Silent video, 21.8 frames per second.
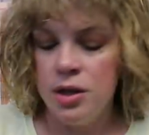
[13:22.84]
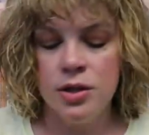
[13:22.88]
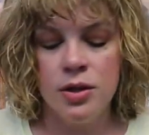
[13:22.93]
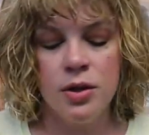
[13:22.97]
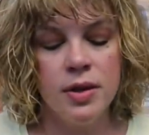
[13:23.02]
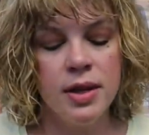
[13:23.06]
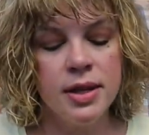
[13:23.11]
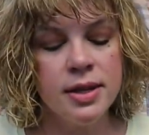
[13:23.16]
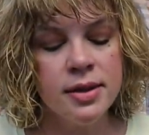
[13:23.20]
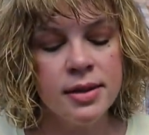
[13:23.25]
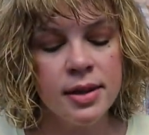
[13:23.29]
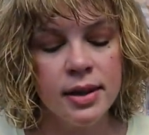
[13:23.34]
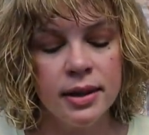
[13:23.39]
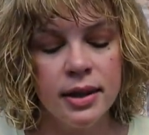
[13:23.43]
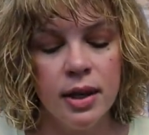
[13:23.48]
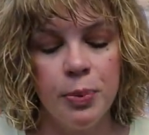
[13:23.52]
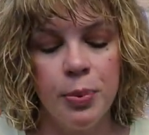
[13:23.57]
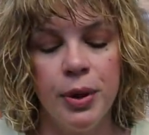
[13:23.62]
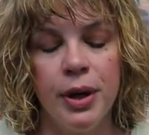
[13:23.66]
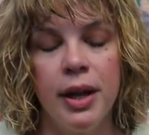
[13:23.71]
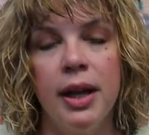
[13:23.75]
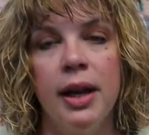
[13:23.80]
So this is a
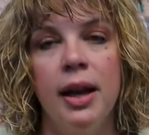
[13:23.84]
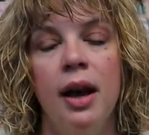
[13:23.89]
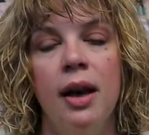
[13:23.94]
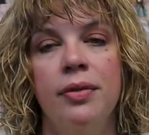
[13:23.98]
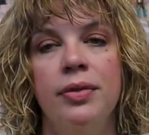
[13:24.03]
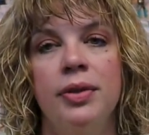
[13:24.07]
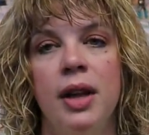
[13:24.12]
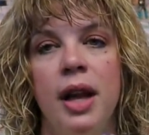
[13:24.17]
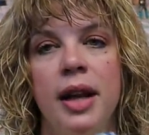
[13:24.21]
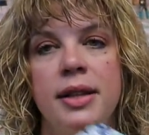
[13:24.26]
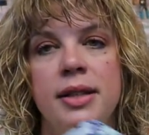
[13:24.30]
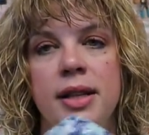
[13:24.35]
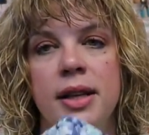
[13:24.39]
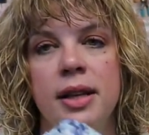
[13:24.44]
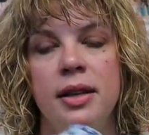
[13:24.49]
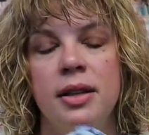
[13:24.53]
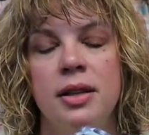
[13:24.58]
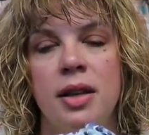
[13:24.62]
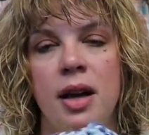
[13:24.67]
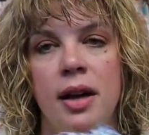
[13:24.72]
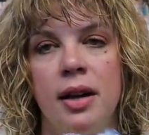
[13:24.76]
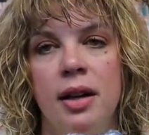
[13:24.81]
Liberty of
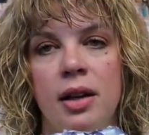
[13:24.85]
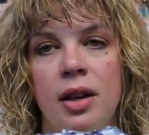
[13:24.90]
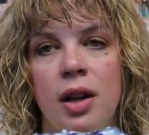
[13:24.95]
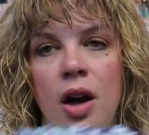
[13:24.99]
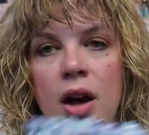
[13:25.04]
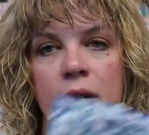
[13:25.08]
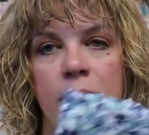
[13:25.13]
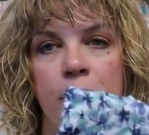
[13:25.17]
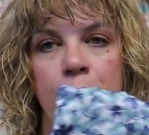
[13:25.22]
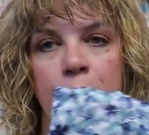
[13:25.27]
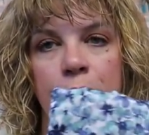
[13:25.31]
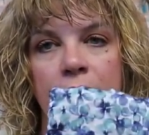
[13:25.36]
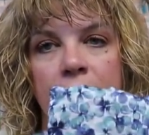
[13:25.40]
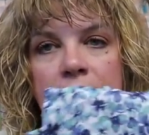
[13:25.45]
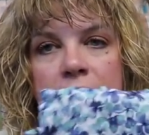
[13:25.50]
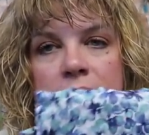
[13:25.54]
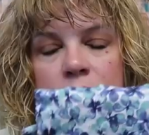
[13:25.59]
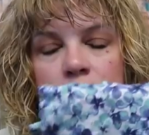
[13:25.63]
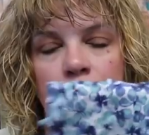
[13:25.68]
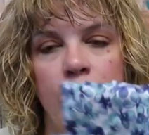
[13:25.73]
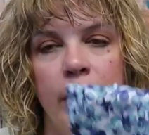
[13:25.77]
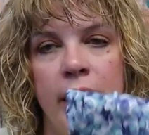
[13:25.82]
London Tana Lawn
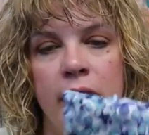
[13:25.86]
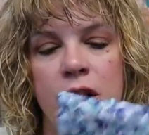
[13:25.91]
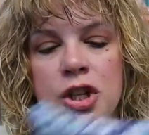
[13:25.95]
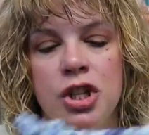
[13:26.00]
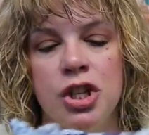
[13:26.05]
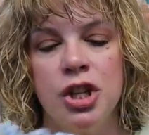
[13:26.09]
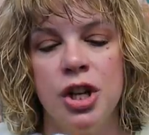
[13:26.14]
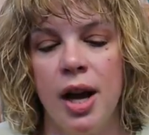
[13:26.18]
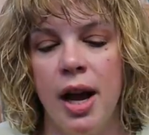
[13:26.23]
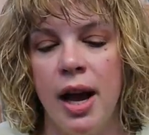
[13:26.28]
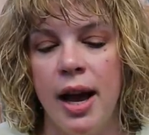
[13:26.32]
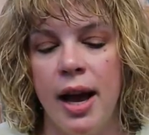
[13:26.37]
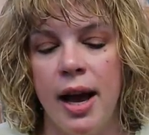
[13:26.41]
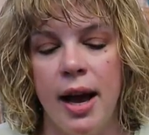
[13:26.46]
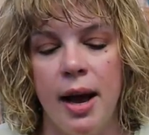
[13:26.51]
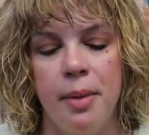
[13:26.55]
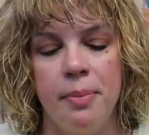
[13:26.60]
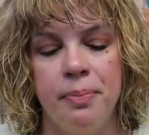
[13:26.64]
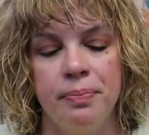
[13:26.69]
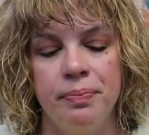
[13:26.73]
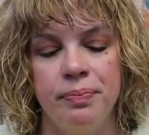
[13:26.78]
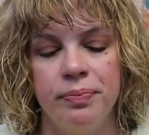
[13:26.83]
print, which,
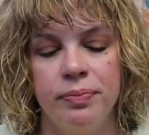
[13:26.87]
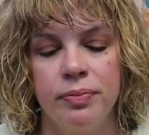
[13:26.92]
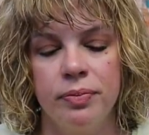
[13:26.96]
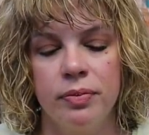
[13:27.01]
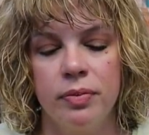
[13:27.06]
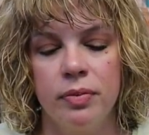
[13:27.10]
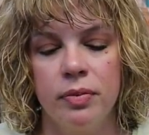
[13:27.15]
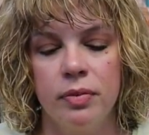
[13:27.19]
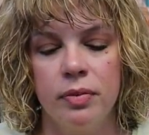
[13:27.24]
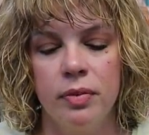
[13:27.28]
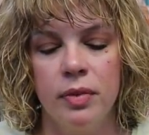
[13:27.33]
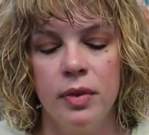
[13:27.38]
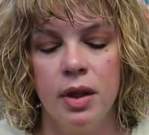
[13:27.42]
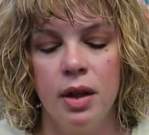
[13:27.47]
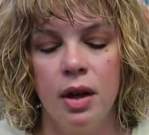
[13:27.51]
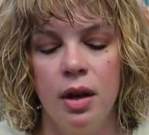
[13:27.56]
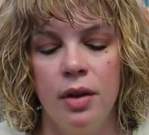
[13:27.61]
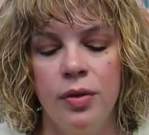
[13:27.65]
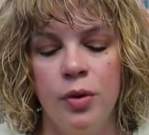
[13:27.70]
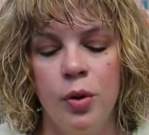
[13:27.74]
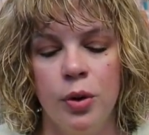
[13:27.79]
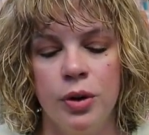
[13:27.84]
um,
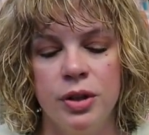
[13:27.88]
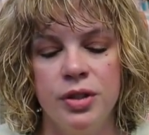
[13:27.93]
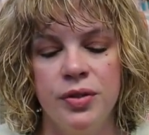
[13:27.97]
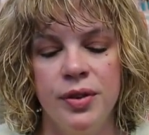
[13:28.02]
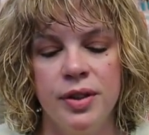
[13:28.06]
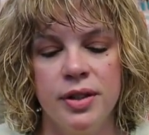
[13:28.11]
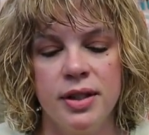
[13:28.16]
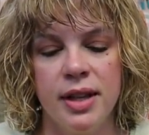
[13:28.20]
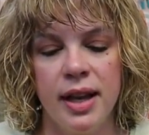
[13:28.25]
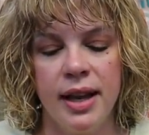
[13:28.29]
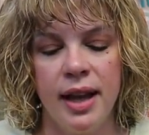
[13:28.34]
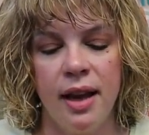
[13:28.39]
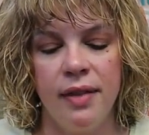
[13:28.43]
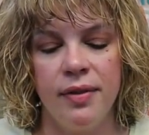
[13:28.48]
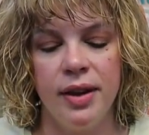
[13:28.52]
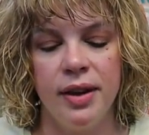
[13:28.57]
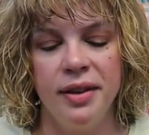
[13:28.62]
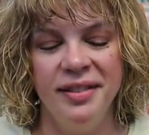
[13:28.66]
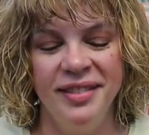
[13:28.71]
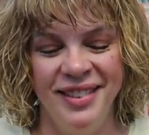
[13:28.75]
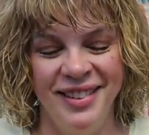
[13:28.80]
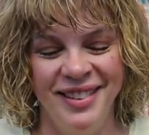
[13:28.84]
of course, feels like
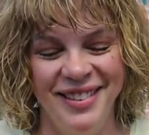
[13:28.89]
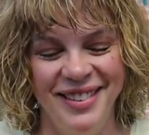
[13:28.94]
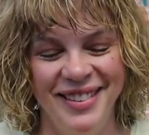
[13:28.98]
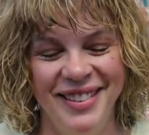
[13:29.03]
heaven.